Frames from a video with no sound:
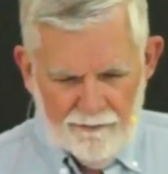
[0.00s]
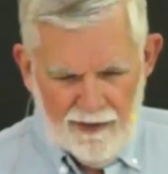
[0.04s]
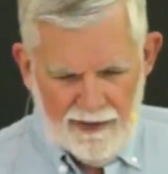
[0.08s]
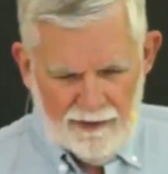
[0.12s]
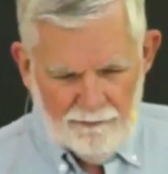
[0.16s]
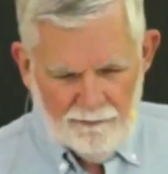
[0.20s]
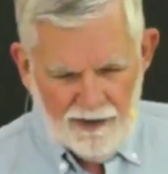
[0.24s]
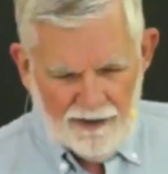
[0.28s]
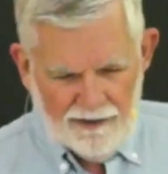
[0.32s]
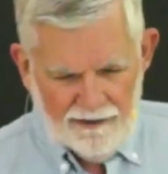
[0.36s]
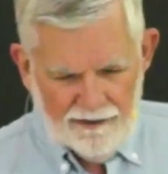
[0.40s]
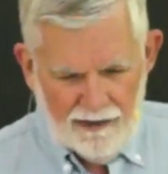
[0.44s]

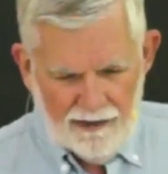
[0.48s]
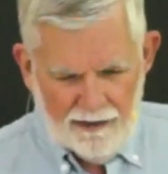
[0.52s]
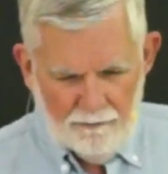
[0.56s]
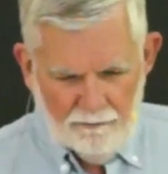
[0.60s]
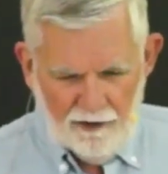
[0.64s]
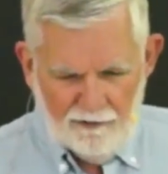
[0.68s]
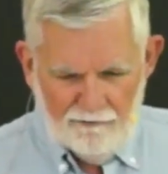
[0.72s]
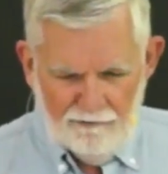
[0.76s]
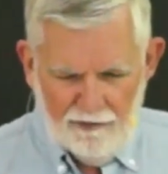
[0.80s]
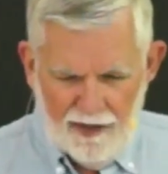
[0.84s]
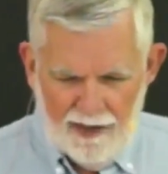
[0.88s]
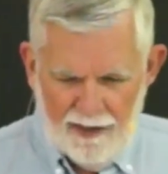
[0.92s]
man by the
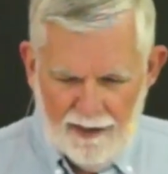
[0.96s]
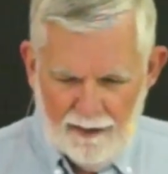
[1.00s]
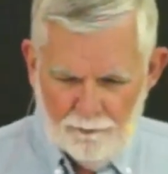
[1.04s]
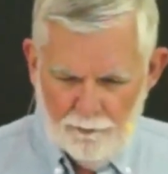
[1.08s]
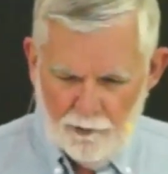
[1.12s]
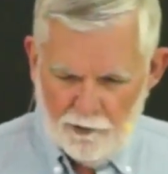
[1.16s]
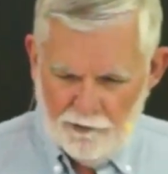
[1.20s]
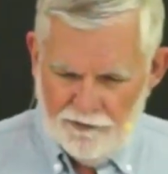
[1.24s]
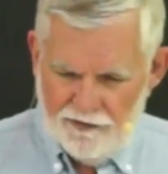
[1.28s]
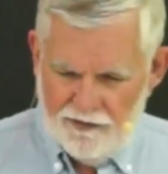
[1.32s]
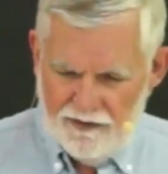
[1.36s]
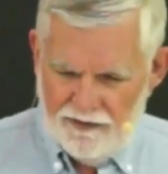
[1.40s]
name of
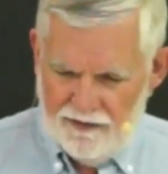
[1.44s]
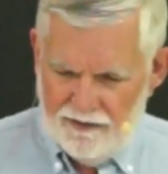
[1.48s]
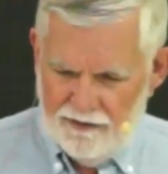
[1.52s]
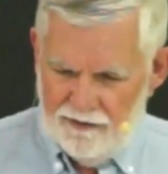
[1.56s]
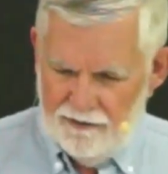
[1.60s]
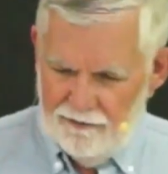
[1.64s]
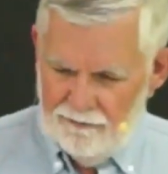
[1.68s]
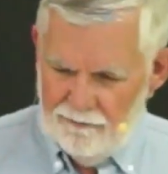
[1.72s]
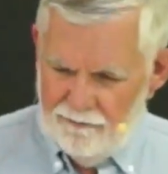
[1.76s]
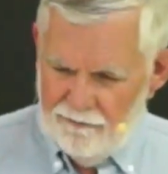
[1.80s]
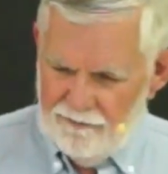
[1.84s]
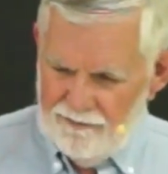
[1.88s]

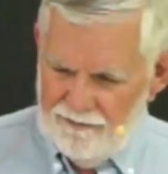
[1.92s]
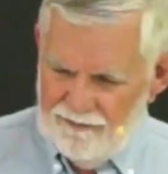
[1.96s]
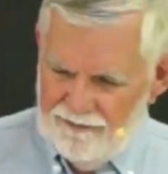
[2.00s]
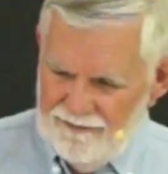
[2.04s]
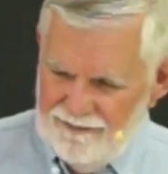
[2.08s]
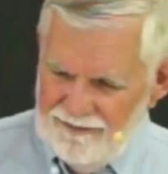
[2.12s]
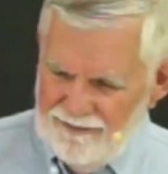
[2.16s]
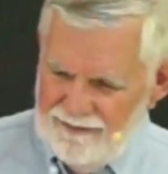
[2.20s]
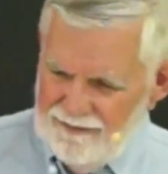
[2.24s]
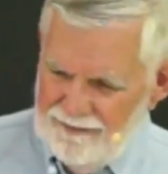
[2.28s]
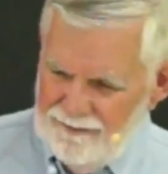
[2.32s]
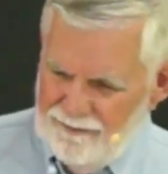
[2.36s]
Hamilton
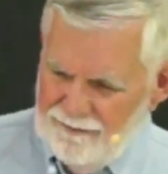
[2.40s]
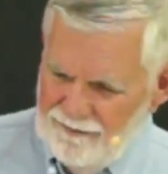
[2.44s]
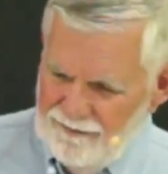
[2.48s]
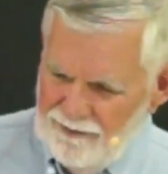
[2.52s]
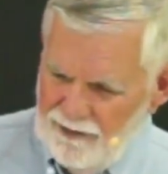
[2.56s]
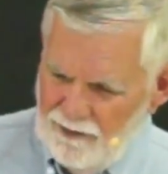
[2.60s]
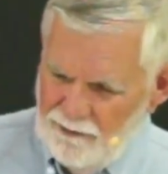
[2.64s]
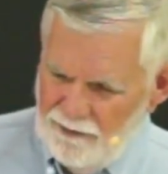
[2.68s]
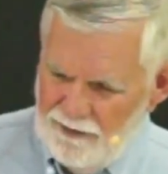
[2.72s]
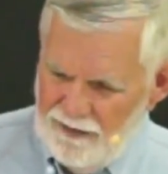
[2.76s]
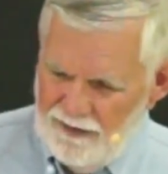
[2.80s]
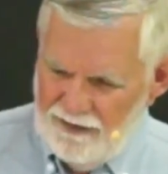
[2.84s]

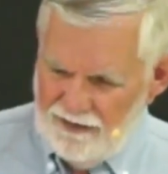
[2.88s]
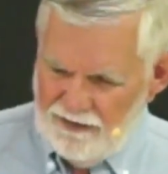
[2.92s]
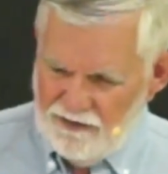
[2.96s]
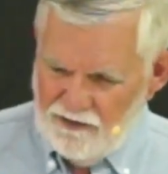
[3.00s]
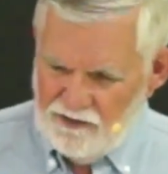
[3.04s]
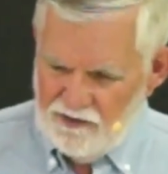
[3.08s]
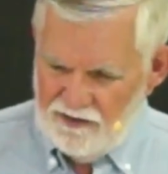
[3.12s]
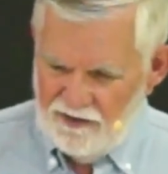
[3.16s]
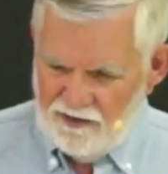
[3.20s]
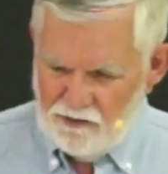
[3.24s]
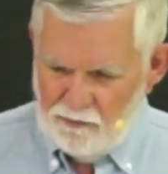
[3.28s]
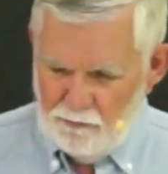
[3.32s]
wrote
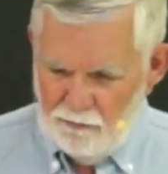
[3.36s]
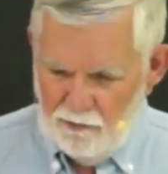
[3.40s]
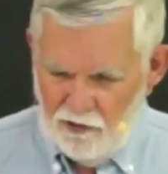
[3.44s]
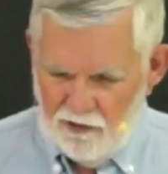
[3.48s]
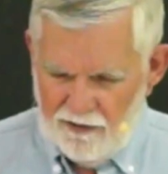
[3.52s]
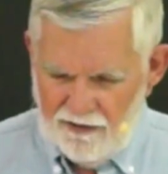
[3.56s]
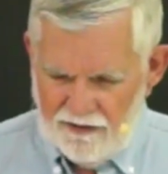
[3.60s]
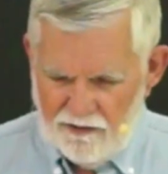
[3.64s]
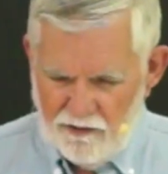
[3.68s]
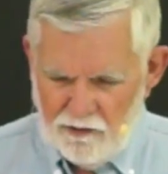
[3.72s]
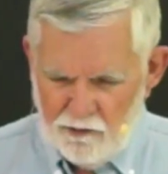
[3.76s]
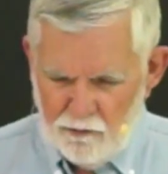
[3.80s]
this. This
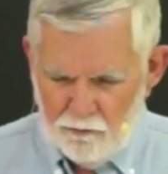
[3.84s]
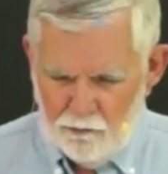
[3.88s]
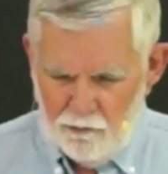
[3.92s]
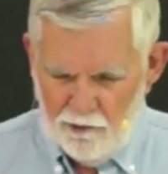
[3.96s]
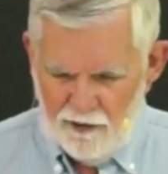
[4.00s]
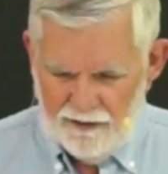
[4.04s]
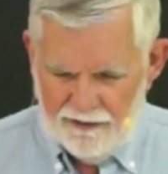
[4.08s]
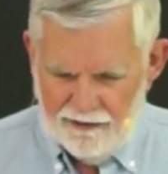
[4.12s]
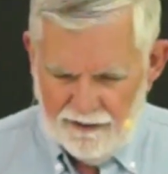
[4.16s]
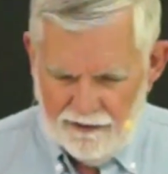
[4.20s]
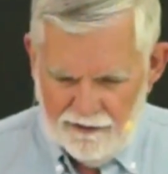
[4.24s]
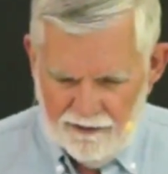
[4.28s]
book is
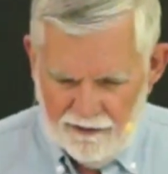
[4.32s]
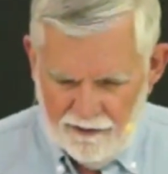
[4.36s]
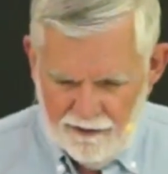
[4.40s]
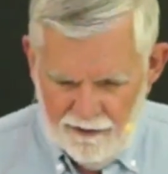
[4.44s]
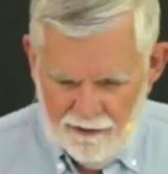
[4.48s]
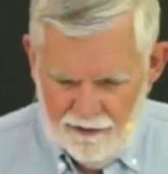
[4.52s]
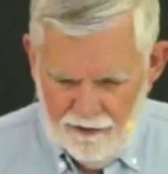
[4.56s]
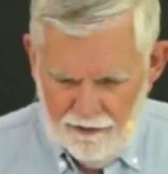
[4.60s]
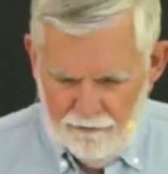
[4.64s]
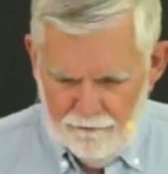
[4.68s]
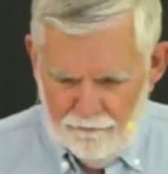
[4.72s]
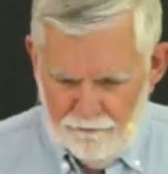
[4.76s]

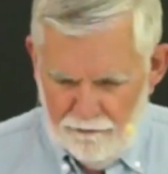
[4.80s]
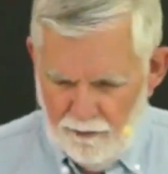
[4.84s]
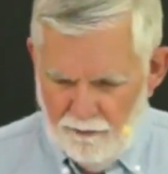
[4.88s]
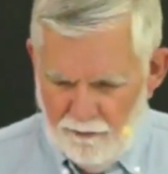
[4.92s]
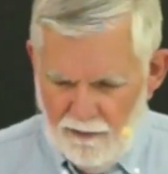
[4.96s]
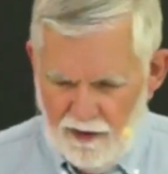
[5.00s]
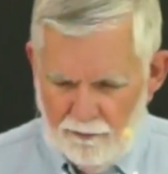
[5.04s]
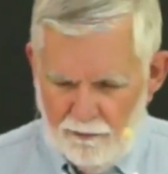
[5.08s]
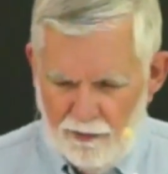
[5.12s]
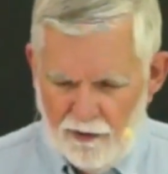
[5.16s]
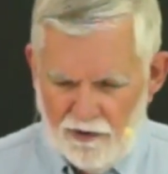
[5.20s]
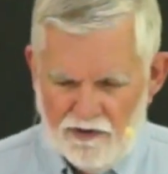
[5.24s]
written
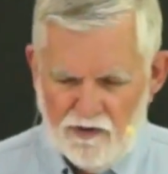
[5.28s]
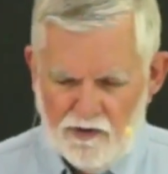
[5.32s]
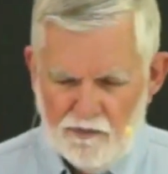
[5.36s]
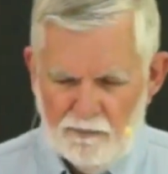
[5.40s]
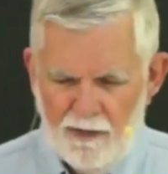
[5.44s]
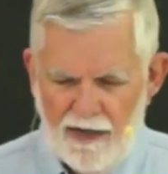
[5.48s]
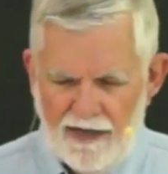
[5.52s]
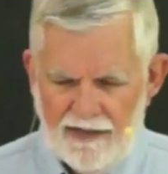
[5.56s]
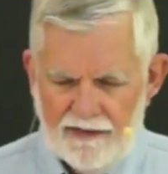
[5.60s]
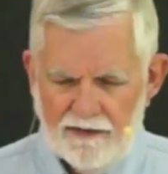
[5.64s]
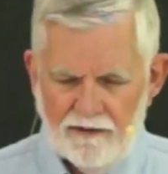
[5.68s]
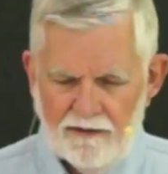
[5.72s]
from the
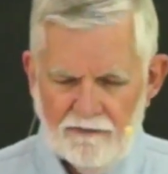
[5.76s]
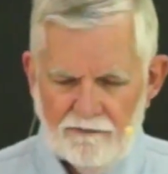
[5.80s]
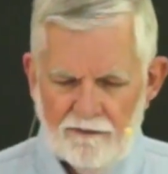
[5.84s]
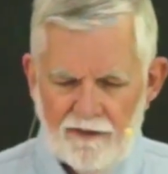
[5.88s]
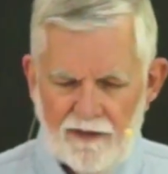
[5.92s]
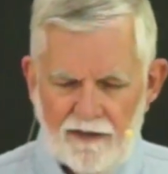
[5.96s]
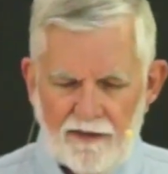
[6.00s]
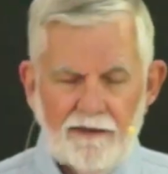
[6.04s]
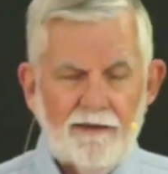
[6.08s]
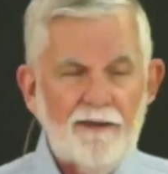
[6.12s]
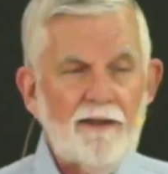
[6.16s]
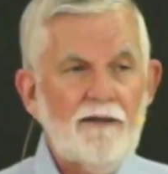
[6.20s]

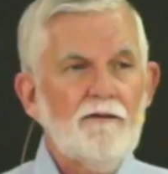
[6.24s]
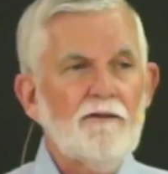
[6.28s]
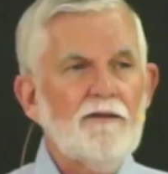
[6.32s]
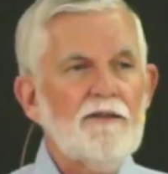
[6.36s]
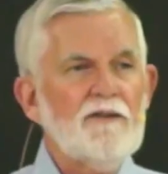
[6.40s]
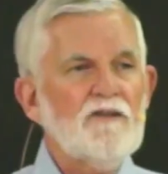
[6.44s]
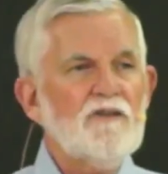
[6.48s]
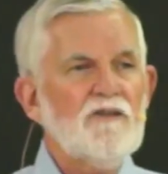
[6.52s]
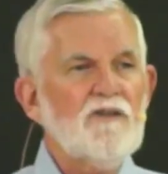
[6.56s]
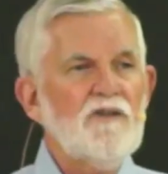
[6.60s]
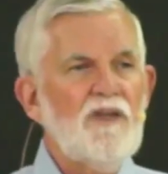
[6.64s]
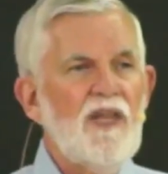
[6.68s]
perspective that
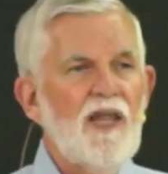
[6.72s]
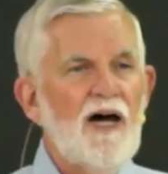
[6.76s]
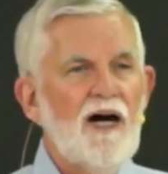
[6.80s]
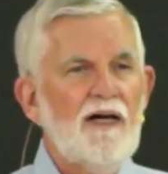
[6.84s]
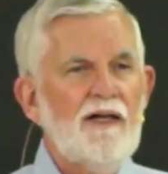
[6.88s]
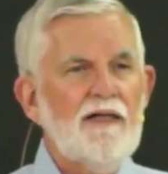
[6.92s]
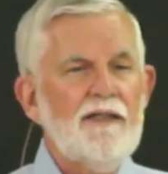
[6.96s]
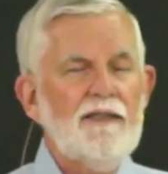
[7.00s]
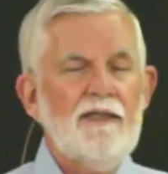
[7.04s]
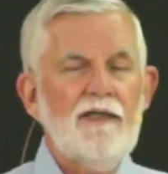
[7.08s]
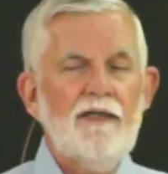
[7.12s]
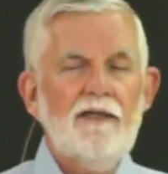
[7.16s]
there is
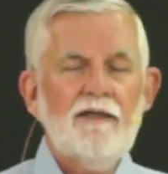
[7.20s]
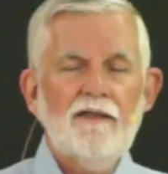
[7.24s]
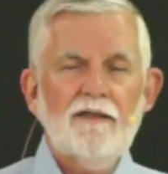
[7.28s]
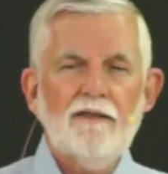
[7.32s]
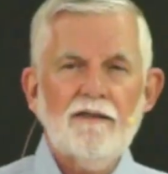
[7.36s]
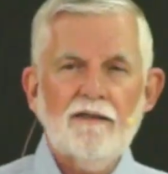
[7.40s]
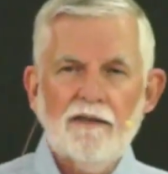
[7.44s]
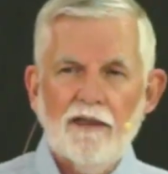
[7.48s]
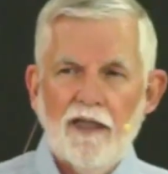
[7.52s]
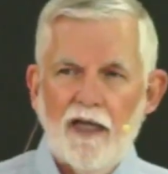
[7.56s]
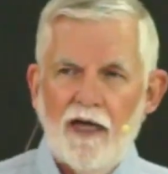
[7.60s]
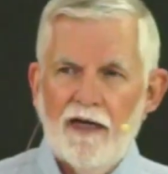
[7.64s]
none
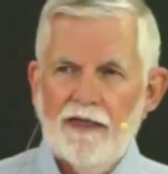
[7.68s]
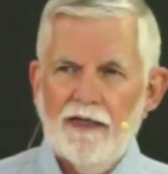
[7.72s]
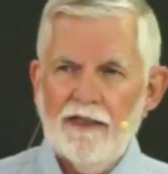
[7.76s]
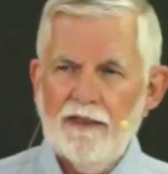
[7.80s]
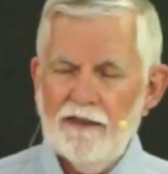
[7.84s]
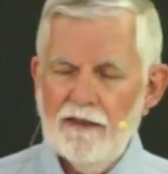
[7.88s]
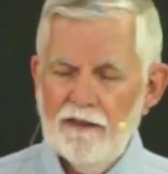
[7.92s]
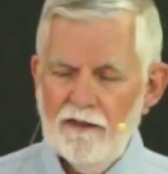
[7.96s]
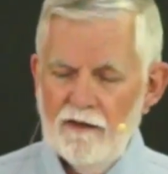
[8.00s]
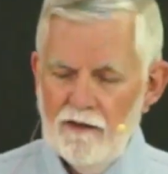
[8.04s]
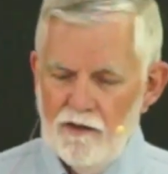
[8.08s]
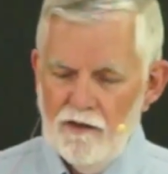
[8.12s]

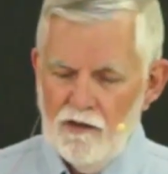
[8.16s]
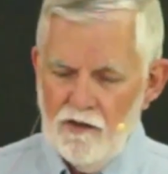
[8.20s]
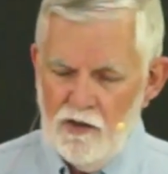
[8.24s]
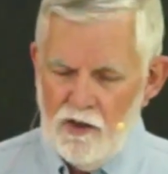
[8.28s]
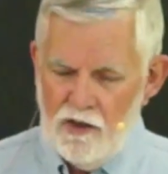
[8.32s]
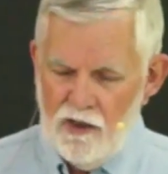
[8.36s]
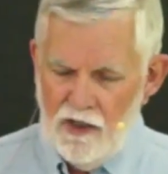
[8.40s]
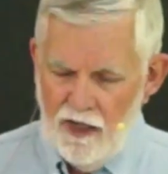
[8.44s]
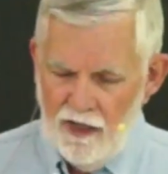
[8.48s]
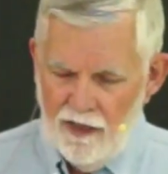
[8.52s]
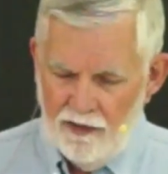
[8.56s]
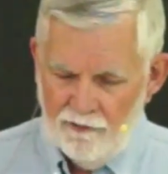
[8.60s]
like
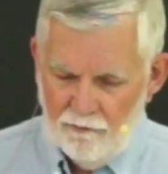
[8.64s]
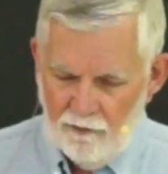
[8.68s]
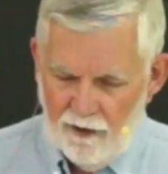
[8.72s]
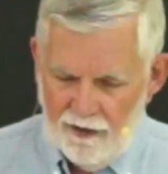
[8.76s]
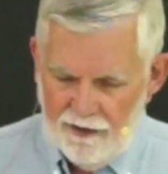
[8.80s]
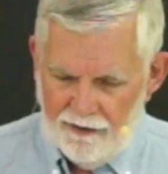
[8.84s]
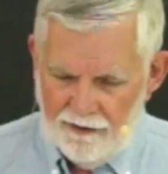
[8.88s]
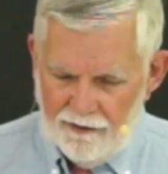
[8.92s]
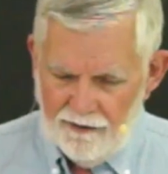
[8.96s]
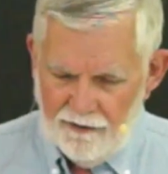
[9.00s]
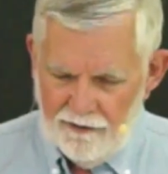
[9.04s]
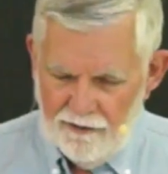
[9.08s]

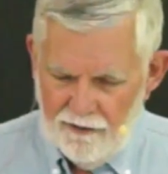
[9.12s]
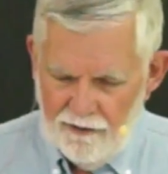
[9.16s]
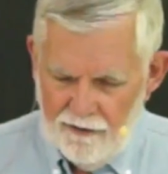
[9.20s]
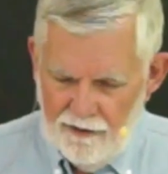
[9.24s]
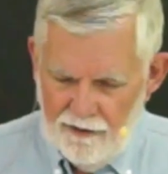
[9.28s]
Yahweh,